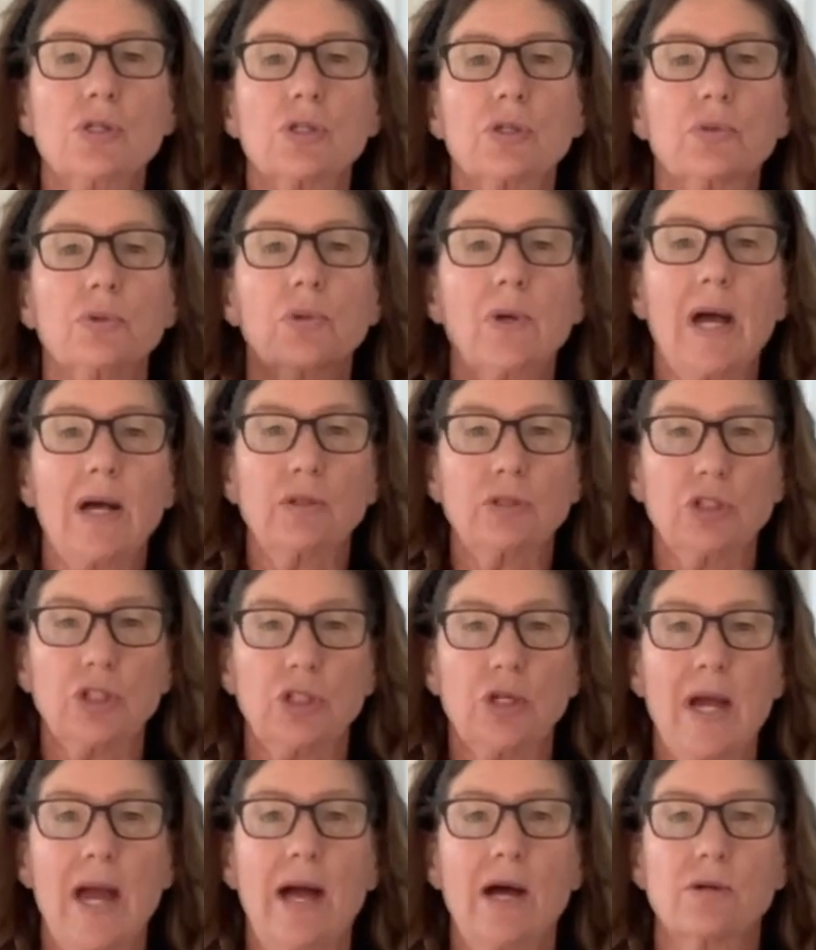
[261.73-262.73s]
throughout
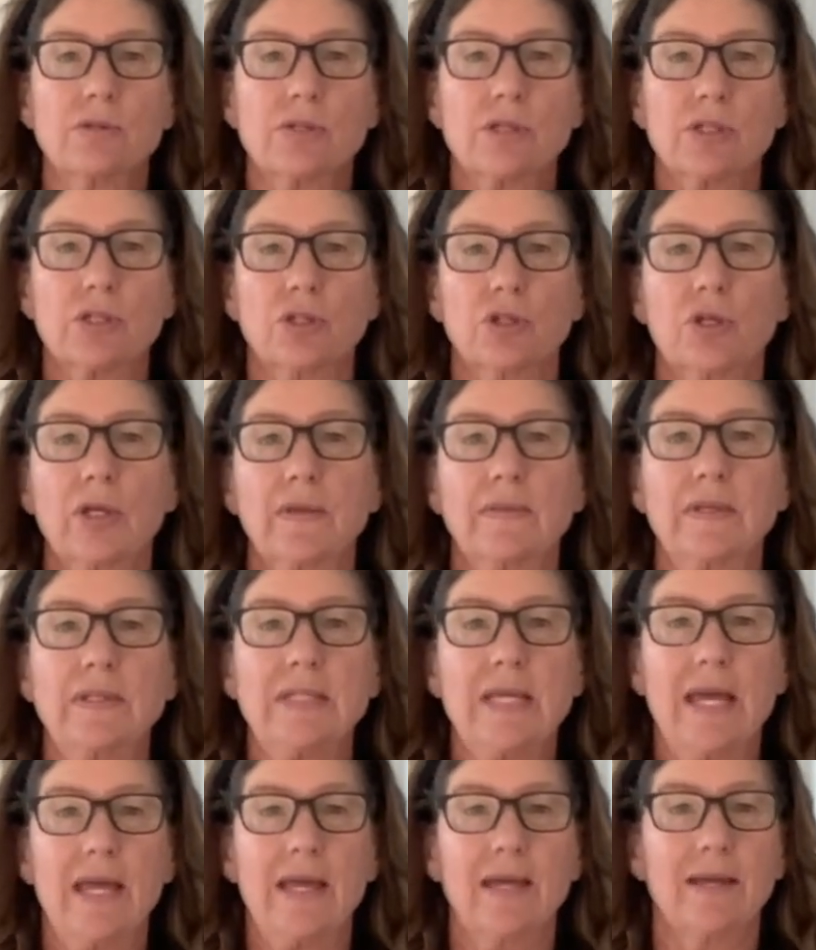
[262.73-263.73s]
your house during the
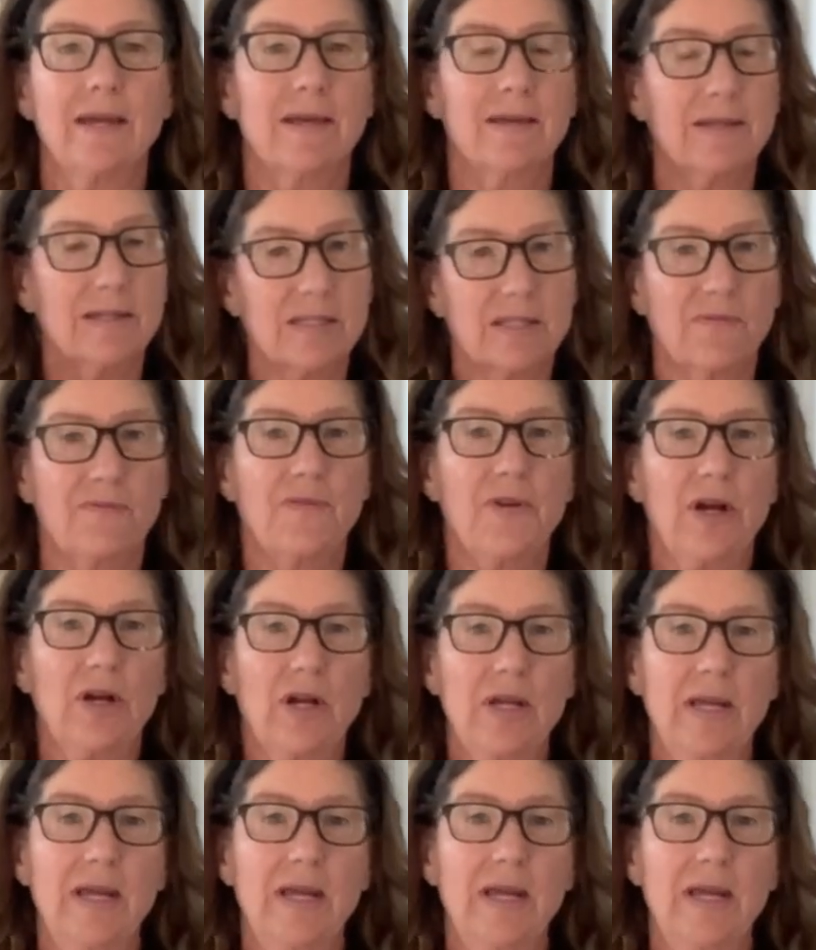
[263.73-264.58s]
day. It's very